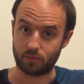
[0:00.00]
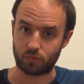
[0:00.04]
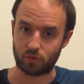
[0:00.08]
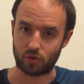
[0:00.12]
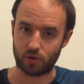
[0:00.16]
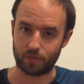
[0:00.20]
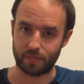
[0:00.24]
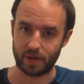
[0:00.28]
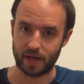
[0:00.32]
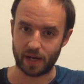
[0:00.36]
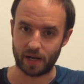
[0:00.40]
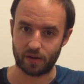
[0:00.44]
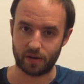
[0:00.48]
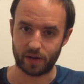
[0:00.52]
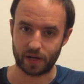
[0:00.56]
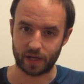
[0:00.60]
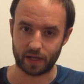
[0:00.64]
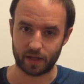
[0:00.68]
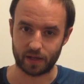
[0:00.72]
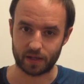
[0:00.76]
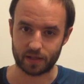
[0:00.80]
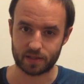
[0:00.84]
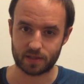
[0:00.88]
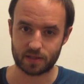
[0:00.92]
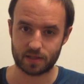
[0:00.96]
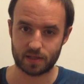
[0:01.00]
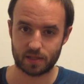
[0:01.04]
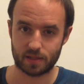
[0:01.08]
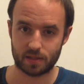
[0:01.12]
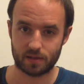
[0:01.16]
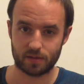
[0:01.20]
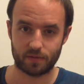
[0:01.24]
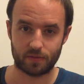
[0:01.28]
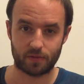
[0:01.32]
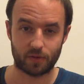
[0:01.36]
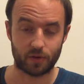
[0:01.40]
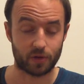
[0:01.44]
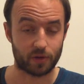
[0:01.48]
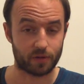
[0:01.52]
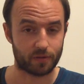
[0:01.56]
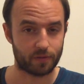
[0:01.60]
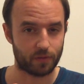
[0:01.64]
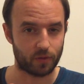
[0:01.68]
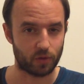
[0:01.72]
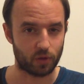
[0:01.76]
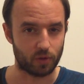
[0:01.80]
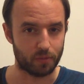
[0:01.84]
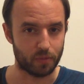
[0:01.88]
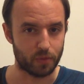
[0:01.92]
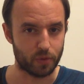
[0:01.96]
preparing us for the
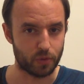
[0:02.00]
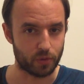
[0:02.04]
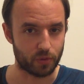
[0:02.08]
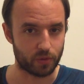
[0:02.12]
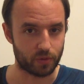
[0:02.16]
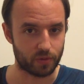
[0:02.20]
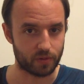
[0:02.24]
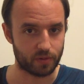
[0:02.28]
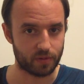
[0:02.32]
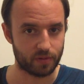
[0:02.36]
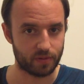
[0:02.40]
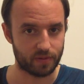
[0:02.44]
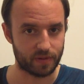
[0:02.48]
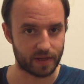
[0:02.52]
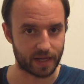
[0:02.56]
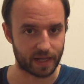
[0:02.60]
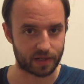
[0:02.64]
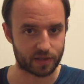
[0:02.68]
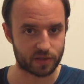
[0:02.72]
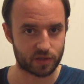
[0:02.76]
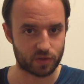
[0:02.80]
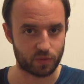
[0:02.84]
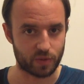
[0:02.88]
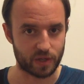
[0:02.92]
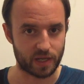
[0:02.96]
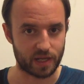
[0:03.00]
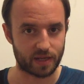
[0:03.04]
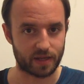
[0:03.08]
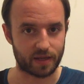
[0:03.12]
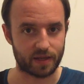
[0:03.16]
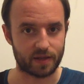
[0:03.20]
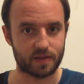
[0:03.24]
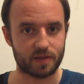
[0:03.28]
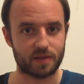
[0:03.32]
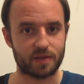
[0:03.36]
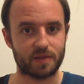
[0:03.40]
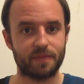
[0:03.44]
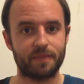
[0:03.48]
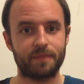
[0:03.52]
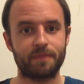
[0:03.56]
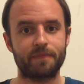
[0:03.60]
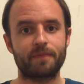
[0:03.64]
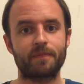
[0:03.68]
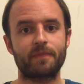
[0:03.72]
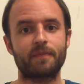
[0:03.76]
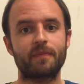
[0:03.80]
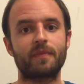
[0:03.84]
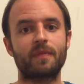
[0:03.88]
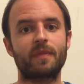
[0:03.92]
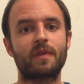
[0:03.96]
full moon next weekend.
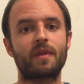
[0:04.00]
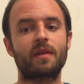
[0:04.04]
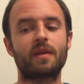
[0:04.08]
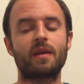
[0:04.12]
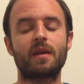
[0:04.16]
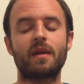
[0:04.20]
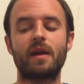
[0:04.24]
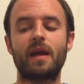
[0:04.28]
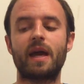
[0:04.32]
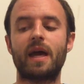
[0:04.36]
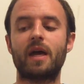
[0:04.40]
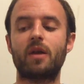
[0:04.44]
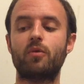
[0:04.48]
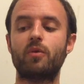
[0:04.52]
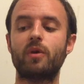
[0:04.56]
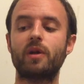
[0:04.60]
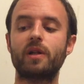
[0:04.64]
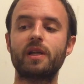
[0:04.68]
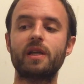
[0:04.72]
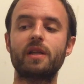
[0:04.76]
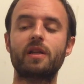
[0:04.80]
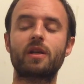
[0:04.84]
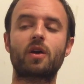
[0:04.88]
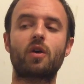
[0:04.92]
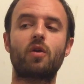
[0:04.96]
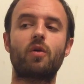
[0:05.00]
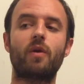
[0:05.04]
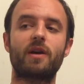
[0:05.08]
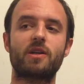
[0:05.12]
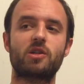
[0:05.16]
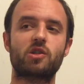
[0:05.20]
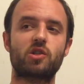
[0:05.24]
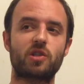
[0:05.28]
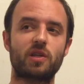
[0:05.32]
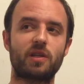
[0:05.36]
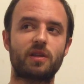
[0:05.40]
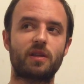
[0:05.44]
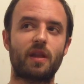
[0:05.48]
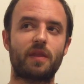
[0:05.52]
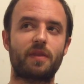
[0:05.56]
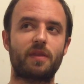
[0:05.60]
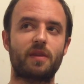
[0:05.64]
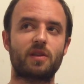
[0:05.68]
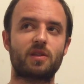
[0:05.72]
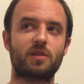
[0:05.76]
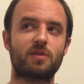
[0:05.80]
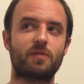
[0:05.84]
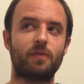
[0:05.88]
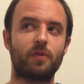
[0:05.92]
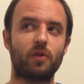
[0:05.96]
And really the question that
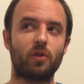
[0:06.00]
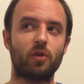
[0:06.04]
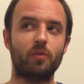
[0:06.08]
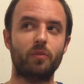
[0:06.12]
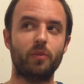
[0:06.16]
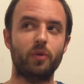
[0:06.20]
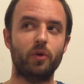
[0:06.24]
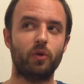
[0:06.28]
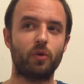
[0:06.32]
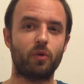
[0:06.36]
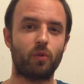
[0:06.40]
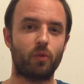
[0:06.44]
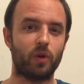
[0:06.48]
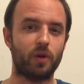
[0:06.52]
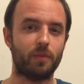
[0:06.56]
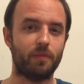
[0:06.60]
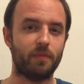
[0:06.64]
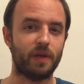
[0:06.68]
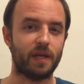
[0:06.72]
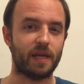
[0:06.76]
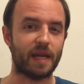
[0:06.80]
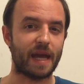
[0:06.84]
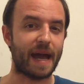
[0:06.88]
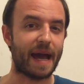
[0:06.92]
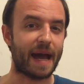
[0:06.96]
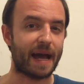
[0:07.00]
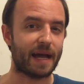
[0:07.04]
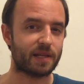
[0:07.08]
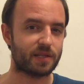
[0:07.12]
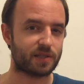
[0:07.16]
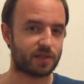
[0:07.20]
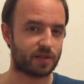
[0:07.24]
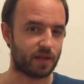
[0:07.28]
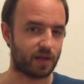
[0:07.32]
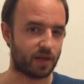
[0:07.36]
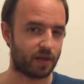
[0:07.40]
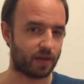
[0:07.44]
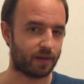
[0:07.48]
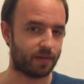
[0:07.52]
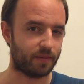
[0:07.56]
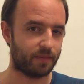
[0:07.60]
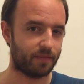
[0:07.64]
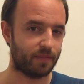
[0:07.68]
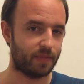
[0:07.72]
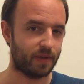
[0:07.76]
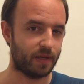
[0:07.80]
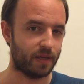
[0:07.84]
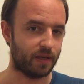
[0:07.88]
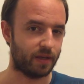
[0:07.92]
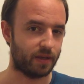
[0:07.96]
this full moon would be asking
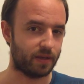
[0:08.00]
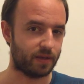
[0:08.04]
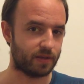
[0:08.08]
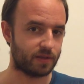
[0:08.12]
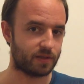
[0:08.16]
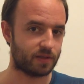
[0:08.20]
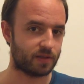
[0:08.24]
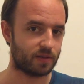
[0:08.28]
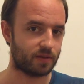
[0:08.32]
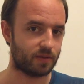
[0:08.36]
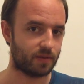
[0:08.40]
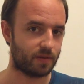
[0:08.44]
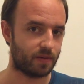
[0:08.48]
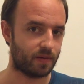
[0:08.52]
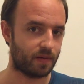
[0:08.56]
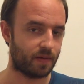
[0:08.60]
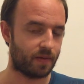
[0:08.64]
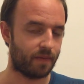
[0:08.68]
is